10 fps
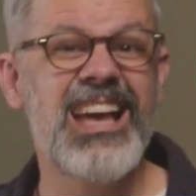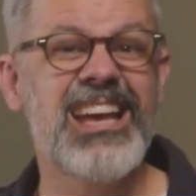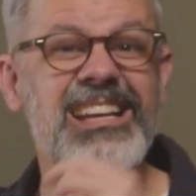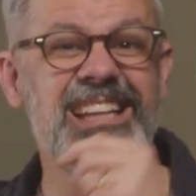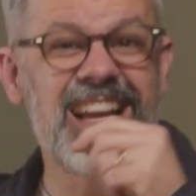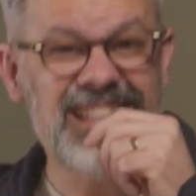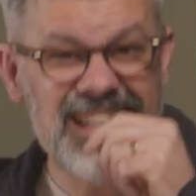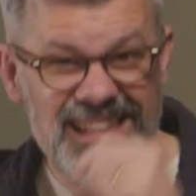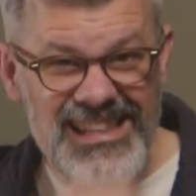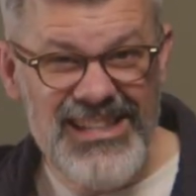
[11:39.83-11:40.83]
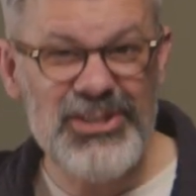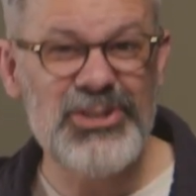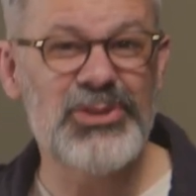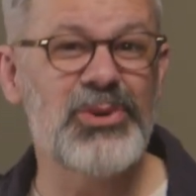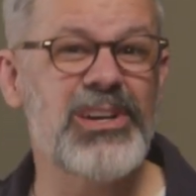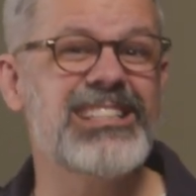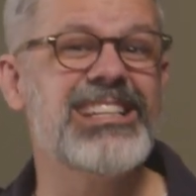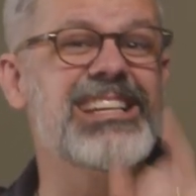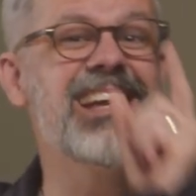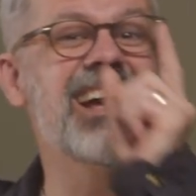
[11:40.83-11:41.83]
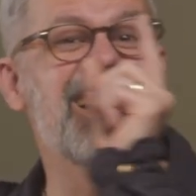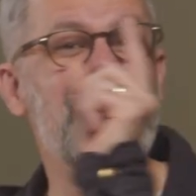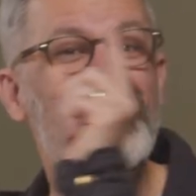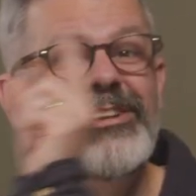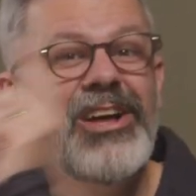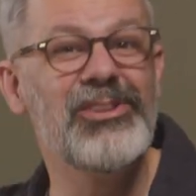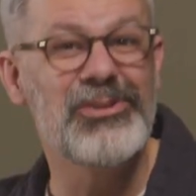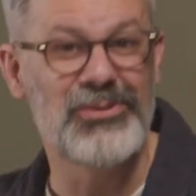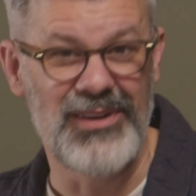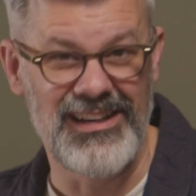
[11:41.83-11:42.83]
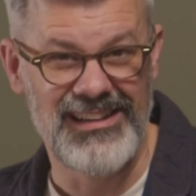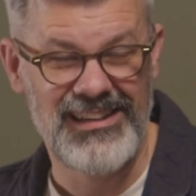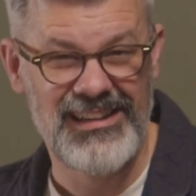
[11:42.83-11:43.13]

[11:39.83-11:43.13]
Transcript: connecting this story to yet another one,